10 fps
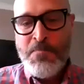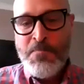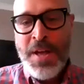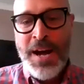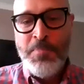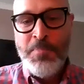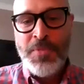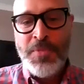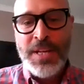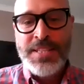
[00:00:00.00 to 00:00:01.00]
Well,
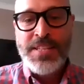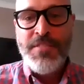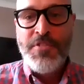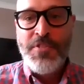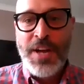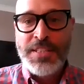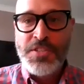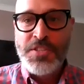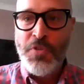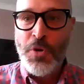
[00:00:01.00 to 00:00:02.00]
listen, thanks
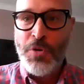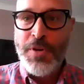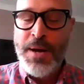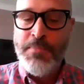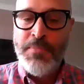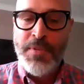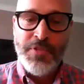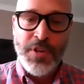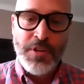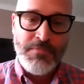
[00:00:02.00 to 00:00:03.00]
for
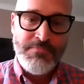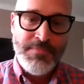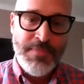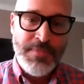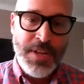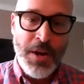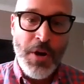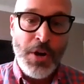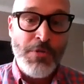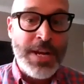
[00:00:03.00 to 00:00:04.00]

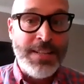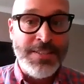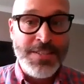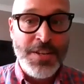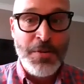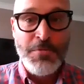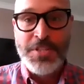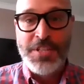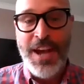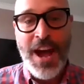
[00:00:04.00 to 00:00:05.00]
agreeing to
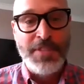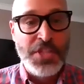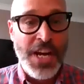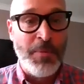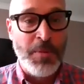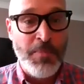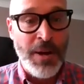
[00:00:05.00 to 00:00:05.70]
have a chat with me.